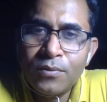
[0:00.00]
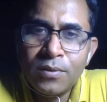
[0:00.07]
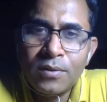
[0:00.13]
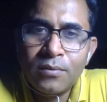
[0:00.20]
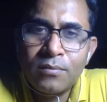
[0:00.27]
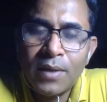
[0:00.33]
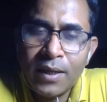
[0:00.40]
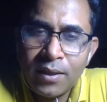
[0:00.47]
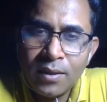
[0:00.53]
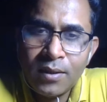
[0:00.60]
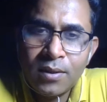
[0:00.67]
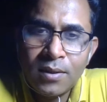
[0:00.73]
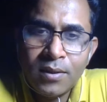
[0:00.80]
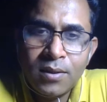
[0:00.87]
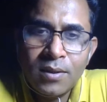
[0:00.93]
you in
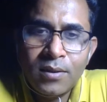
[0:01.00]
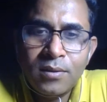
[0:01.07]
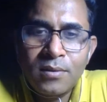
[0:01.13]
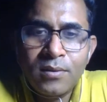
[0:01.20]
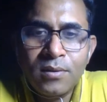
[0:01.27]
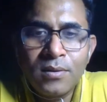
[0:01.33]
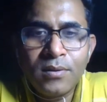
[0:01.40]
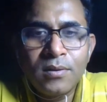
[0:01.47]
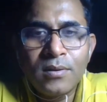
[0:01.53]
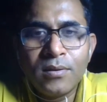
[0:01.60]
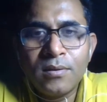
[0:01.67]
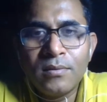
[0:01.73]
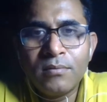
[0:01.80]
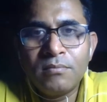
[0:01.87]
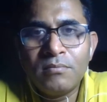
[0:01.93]
writing content,
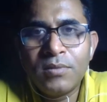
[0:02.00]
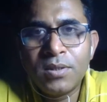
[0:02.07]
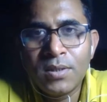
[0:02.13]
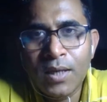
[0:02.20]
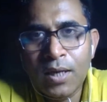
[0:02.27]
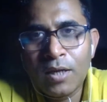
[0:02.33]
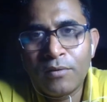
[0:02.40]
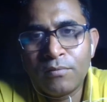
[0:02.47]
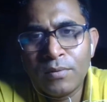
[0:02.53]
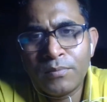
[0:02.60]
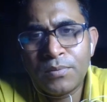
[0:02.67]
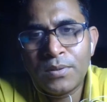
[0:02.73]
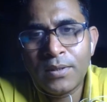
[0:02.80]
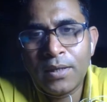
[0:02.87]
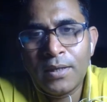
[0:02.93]
designing
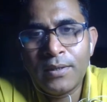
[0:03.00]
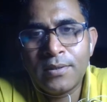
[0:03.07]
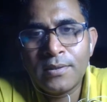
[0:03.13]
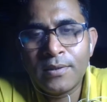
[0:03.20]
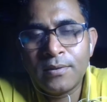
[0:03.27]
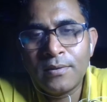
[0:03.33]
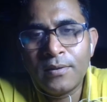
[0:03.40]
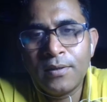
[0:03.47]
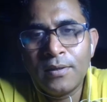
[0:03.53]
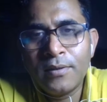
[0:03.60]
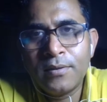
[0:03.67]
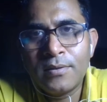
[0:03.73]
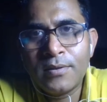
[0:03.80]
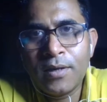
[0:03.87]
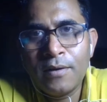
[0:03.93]
websites, and any
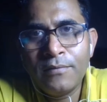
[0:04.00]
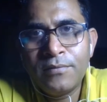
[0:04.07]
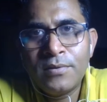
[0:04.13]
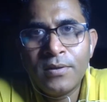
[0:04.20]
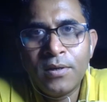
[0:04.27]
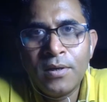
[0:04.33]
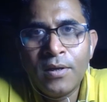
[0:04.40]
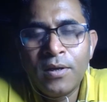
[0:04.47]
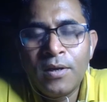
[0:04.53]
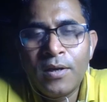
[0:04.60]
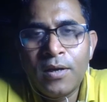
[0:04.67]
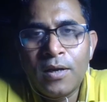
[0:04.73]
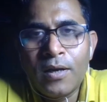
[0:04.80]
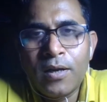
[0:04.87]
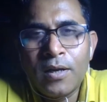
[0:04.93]
other stuffs,
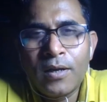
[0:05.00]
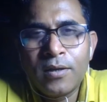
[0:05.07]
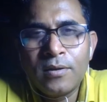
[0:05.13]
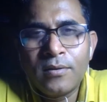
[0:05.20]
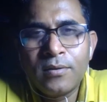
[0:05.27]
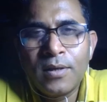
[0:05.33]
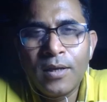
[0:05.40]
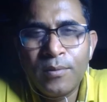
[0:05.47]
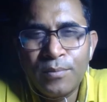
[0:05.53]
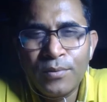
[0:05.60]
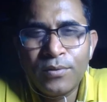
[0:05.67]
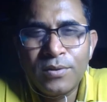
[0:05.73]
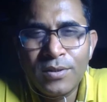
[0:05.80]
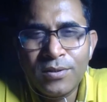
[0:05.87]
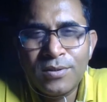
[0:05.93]
and I can help
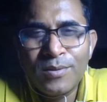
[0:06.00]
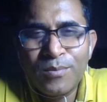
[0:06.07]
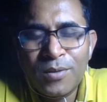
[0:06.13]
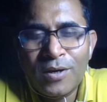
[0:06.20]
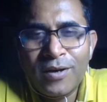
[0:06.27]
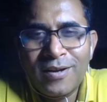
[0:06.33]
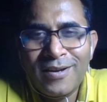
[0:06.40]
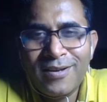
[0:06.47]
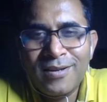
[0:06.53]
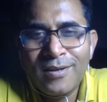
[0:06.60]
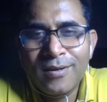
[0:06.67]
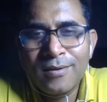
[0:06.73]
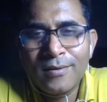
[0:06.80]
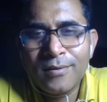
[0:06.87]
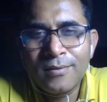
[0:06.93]
you in digital
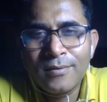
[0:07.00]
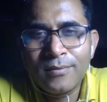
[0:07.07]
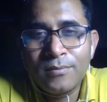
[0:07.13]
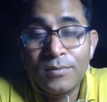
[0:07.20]
marketing.